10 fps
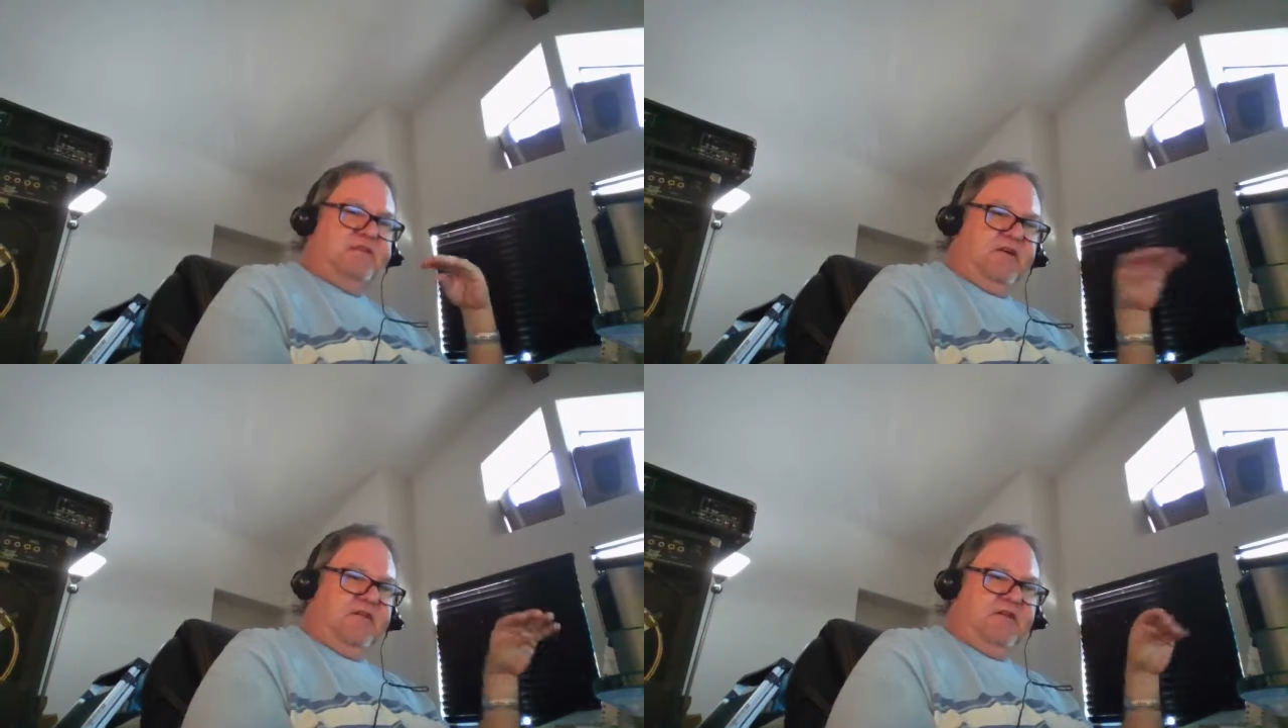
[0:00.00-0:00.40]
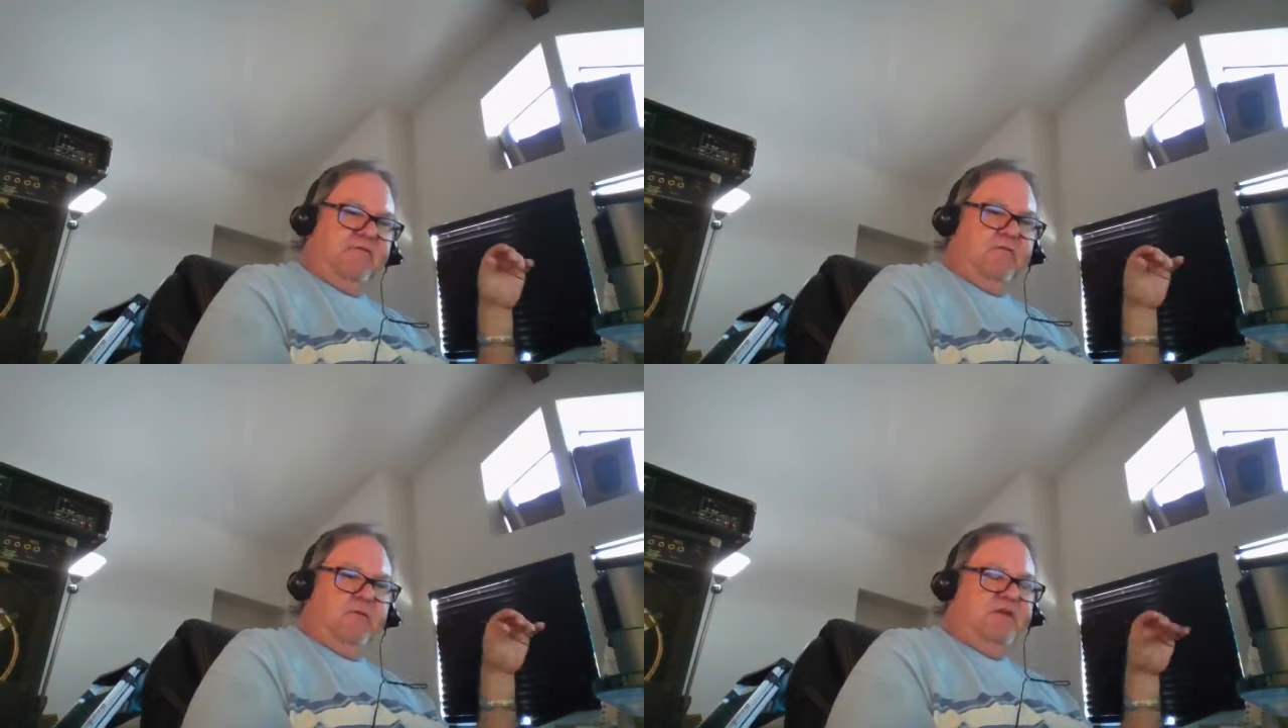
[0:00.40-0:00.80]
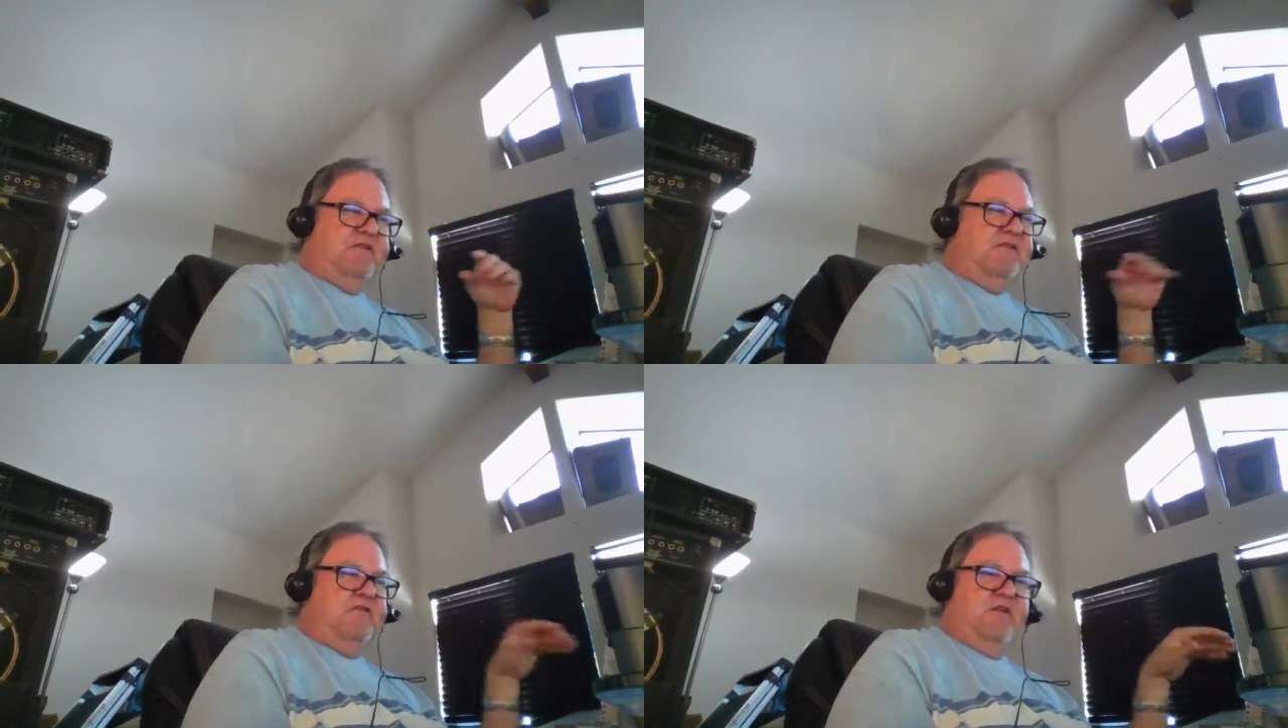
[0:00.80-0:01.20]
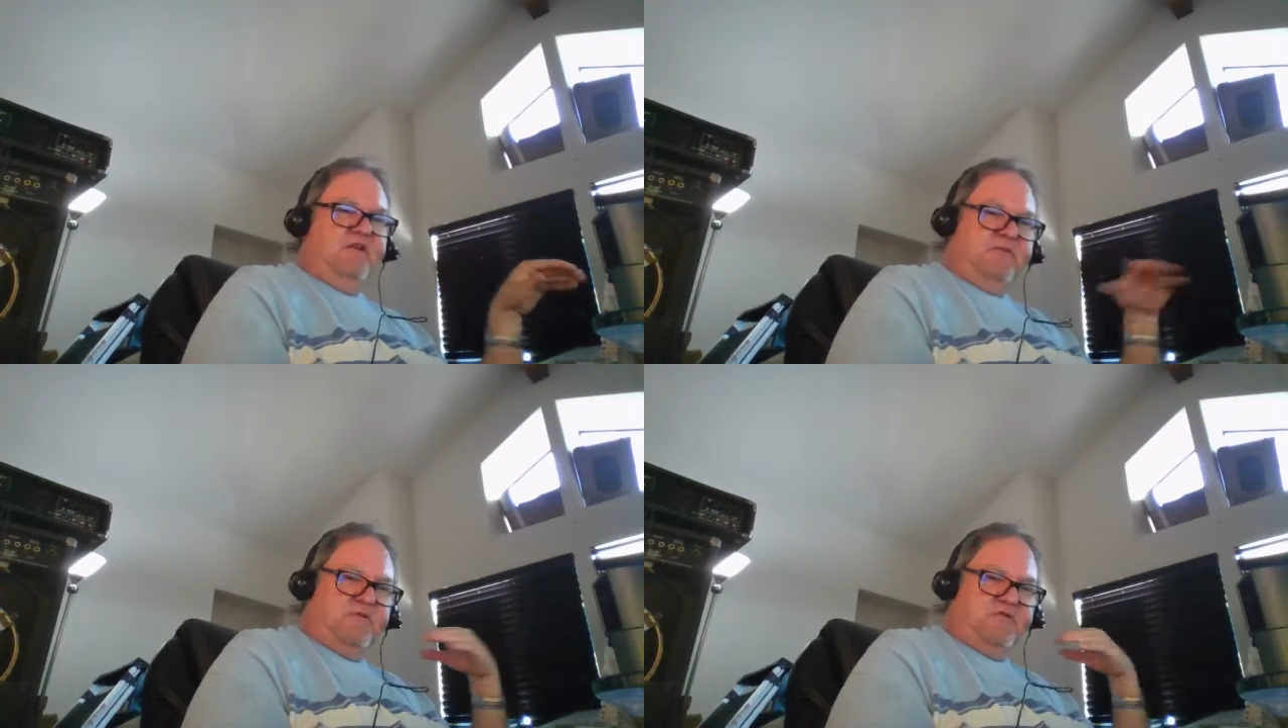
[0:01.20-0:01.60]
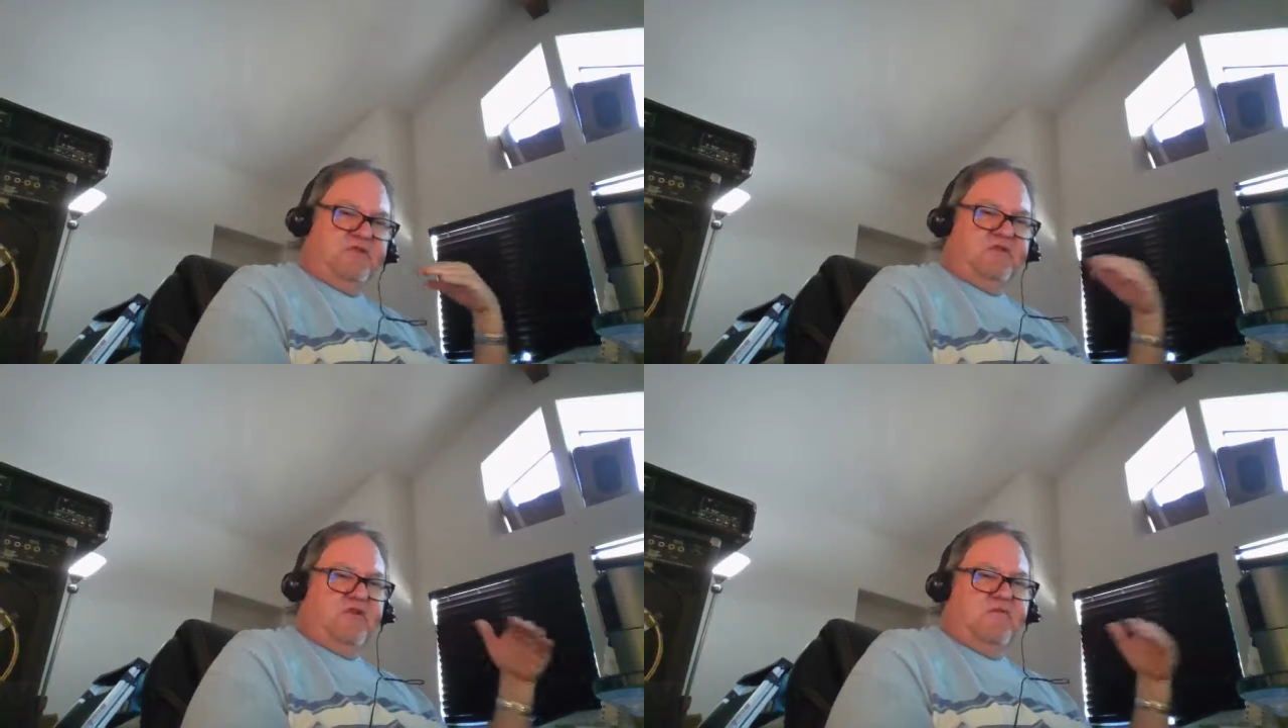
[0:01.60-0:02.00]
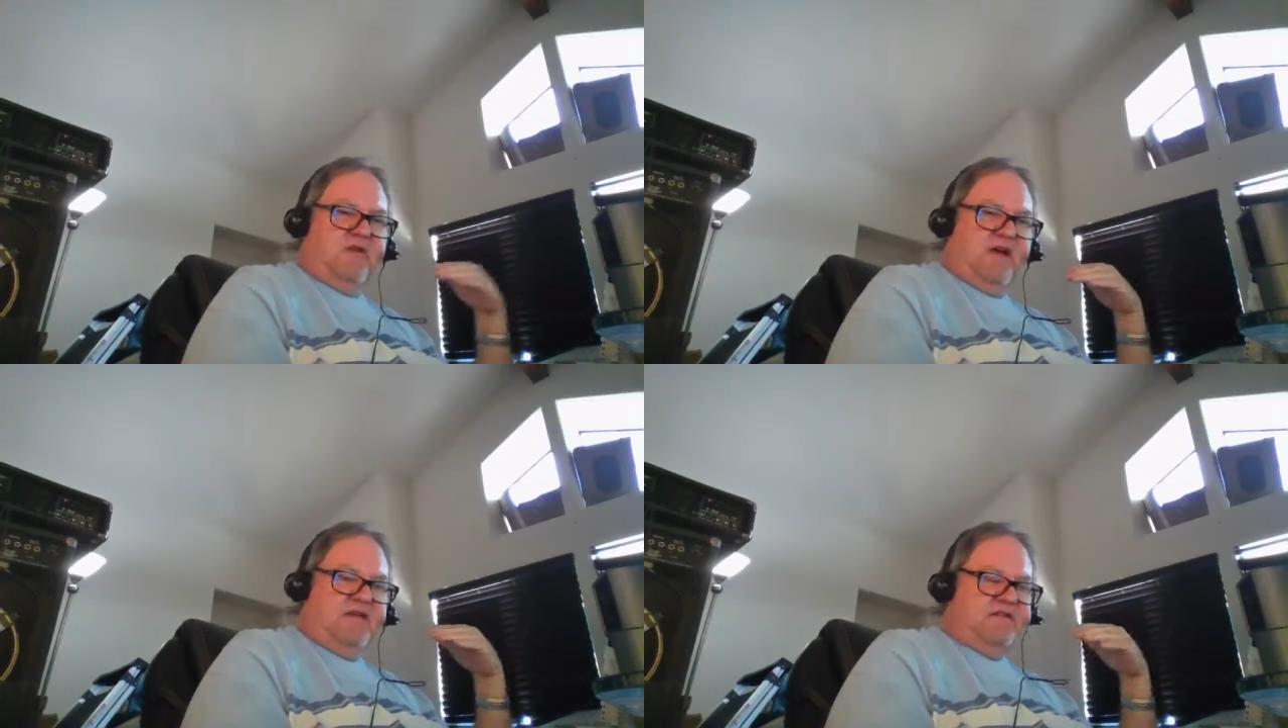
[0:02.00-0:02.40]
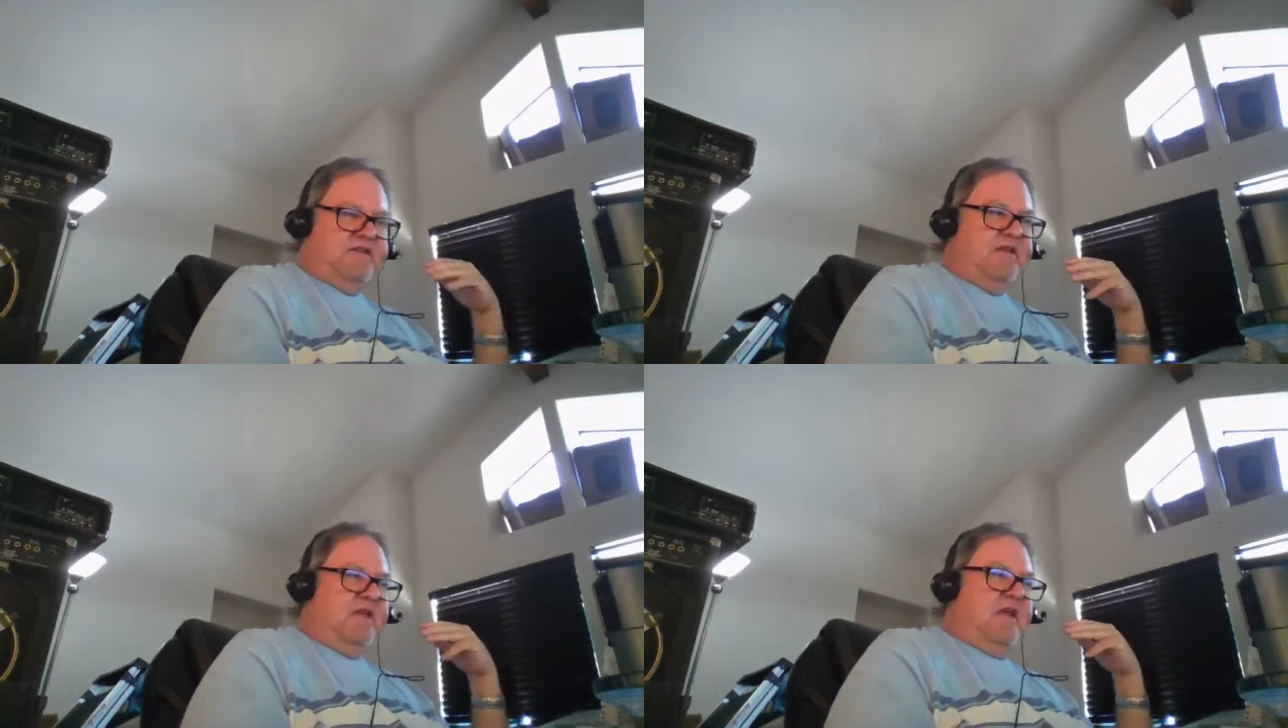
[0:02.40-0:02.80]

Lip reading: tell the government what to do, and they're supposed to serve us.